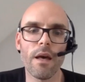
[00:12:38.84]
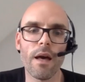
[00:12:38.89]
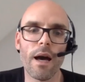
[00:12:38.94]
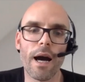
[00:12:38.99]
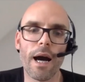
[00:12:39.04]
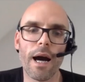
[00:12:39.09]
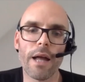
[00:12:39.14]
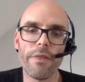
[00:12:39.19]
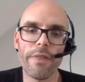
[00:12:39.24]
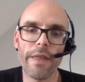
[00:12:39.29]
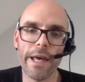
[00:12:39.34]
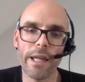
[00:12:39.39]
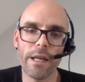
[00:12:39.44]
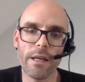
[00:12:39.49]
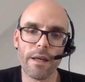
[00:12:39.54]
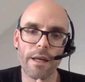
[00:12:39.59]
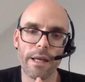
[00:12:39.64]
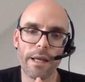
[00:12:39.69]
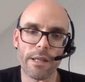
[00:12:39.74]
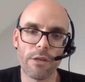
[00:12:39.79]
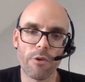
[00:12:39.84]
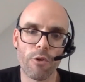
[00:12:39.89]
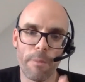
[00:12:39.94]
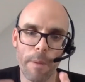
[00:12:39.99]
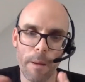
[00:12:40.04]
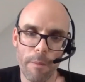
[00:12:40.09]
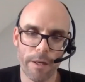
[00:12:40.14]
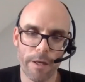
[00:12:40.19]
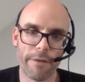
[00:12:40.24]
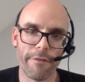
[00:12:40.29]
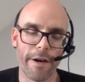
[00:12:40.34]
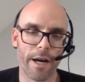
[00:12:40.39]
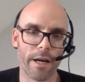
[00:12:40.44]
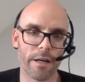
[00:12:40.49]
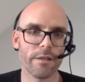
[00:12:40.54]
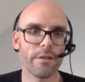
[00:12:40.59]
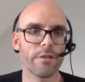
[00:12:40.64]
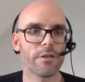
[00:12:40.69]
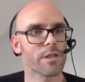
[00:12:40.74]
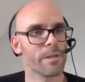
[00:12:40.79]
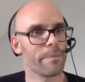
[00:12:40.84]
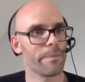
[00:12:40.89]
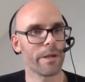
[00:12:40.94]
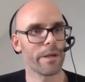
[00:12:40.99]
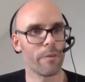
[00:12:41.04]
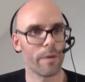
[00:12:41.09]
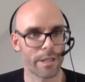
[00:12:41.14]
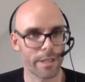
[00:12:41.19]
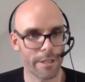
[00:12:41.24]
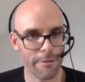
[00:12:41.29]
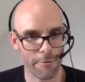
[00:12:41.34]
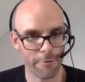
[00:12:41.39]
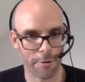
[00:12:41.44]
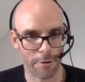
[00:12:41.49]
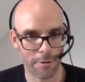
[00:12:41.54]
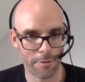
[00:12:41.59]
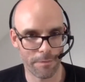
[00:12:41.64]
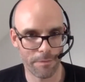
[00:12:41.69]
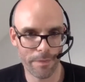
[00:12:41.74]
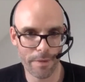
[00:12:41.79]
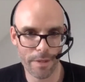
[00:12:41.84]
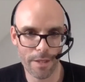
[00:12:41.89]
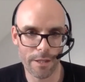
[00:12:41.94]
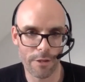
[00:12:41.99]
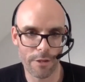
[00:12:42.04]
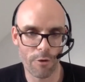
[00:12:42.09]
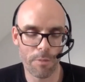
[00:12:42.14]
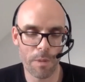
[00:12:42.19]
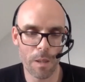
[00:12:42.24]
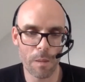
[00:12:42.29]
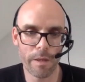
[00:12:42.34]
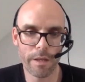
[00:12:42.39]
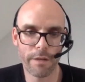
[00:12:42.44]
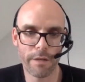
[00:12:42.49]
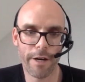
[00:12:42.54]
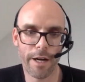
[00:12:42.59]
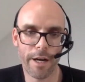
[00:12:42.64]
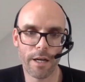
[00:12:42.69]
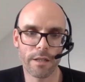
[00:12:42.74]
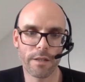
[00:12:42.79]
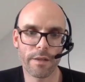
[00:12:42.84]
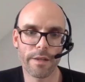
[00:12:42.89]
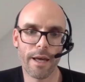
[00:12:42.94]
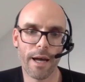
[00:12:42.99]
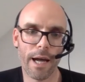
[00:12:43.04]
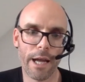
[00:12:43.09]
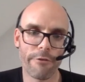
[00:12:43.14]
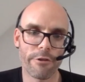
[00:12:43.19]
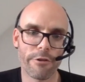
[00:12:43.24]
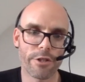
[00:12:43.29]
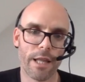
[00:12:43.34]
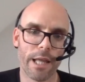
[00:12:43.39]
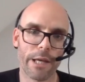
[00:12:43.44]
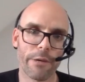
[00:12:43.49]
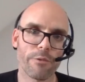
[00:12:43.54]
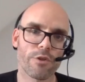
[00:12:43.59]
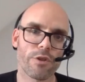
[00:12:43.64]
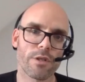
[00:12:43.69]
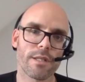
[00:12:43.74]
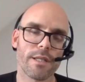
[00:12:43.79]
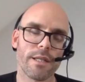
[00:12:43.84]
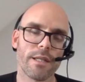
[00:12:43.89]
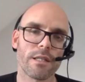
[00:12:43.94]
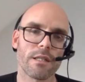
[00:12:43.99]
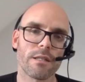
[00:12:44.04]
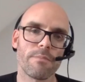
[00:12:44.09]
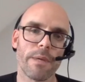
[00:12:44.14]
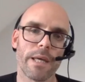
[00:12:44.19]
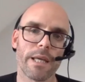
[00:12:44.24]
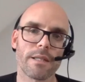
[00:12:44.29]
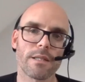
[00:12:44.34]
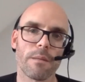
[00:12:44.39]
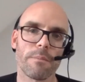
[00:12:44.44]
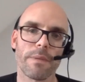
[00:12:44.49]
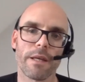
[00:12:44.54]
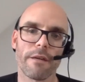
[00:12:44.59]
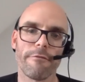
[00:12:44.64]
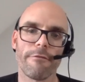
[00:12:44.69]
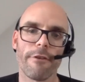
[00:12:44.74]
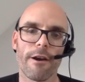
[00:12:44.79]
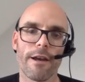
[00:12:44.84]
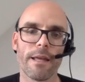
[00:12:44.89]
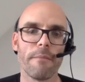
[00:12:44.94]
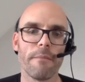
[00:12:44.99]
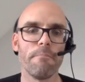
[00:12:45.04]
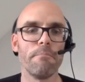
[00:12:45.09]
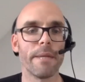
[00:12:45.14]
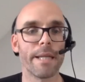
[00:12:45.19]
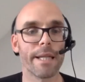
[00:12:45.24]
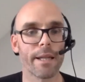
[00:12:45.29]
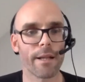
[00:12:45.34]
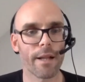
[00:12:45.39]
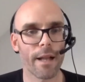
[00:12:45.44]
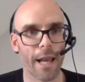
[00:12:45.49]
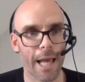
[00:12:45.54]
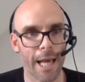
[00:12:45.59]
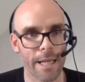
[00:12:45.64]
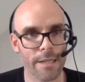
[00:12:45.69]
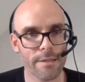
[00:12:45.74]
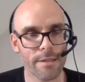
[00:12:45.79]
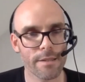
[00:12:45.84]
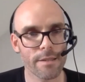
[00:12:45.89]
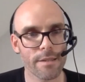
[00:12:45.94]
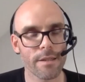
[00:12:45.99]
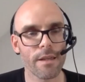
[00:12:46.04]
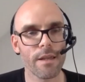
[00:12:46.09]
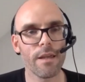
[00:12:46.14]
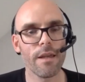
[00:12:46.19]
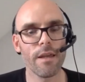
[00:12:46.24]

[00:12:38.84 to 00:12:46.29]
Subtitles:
And then in the Republic of Ireland, there's something quite different. In the Republic of Ireland, the Irish language is seen as being something very middle class.